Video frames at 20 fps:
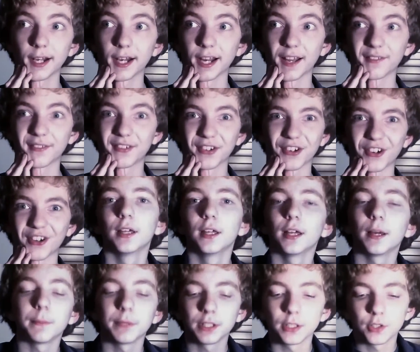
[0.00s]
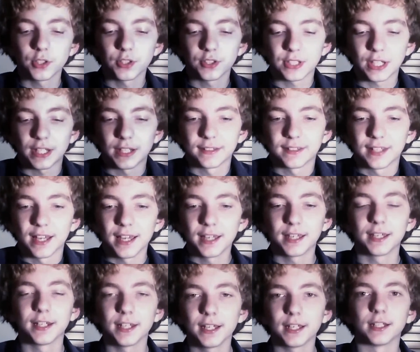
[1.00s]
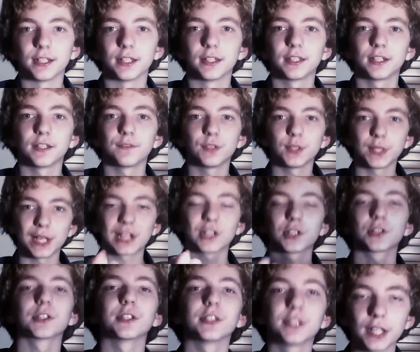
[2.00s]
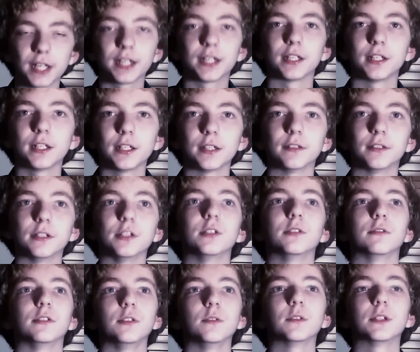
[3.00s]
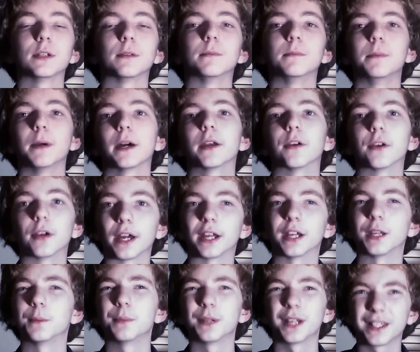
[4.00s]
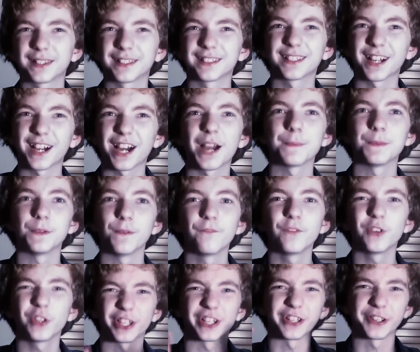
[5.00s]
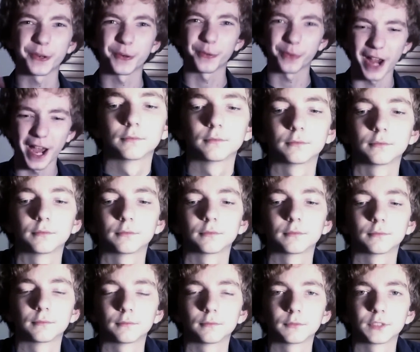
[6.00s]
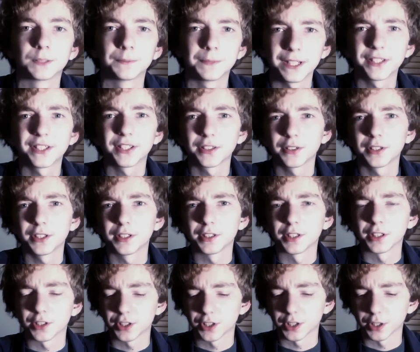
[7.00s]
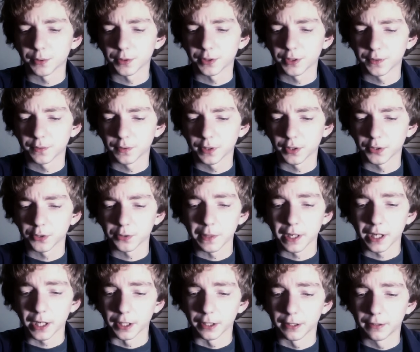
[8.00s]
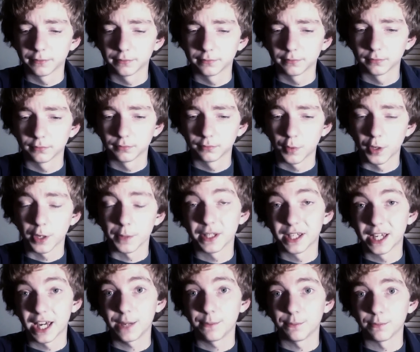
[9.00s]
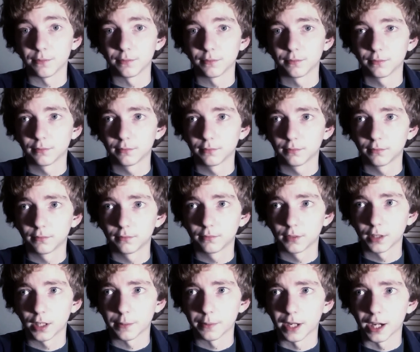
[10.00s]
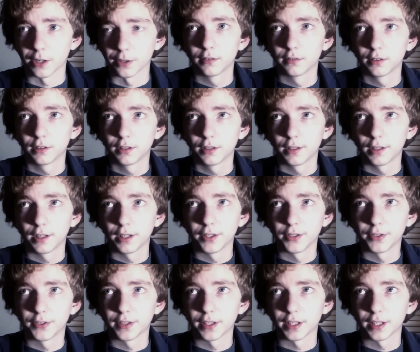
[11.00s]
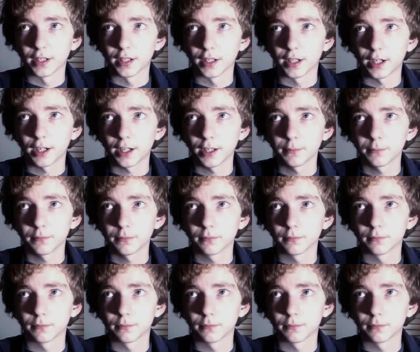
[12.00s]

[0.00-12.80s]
after all. I mean, you just gotta take it in, and then if you actually take it in, then you you get better at it. But at the time, you feel like crap. Basically, in a nutshell, what this video is about, what it became about, is that I'm